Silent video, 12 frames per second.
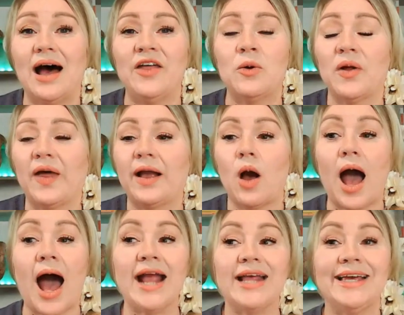they were like,
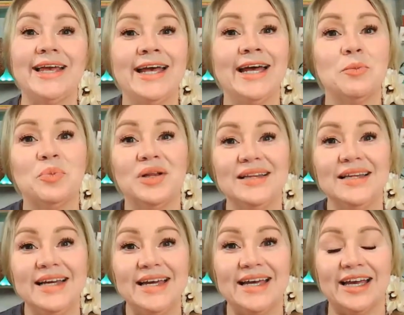I can't
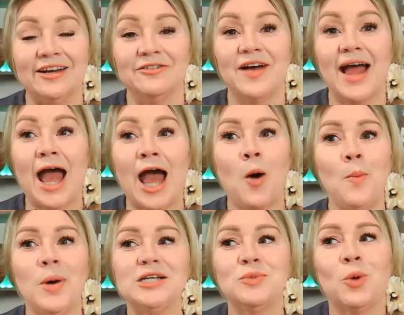believe how
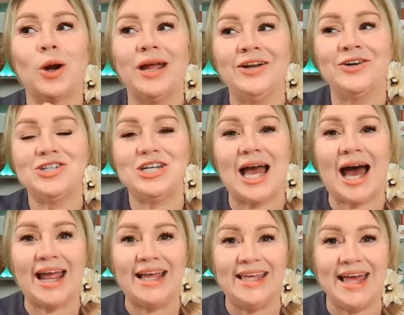much more energy
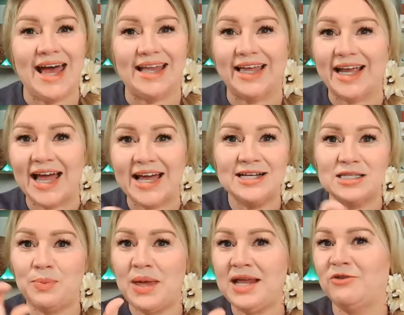I get. Like, I
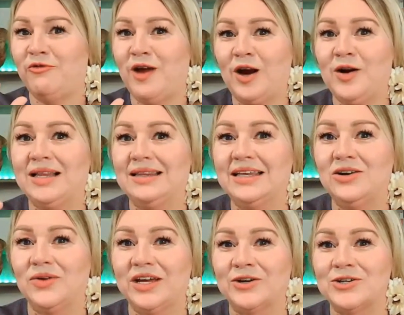expend very
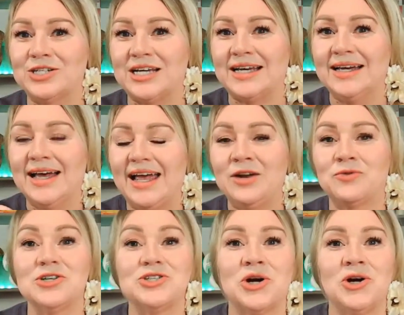little energy. In
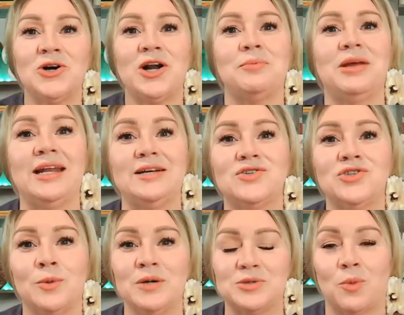return, I'm getting
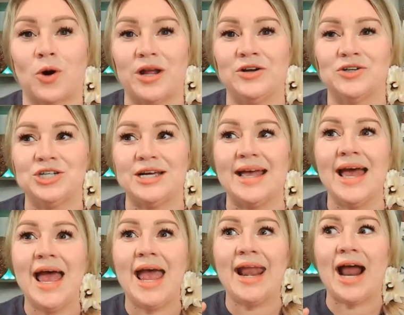so much more energy.
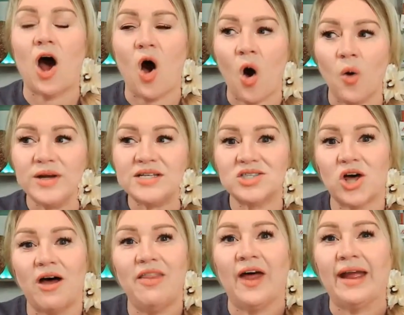And I always
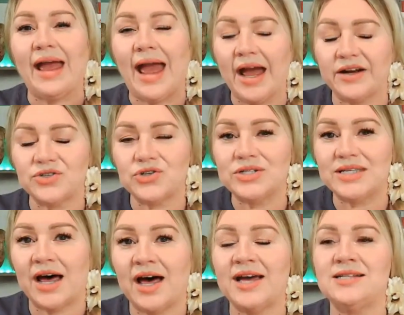thought like
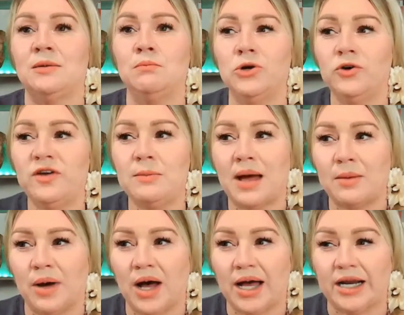exercise and moving
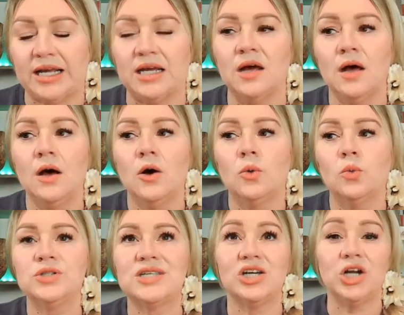my body
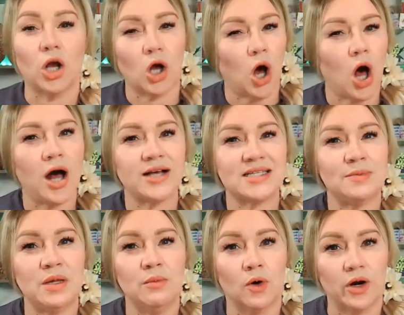was going to
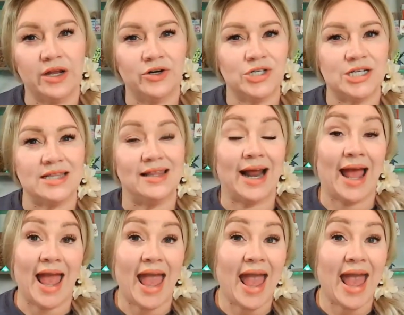cost me more energy than I
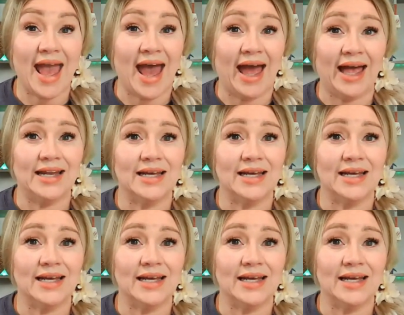had.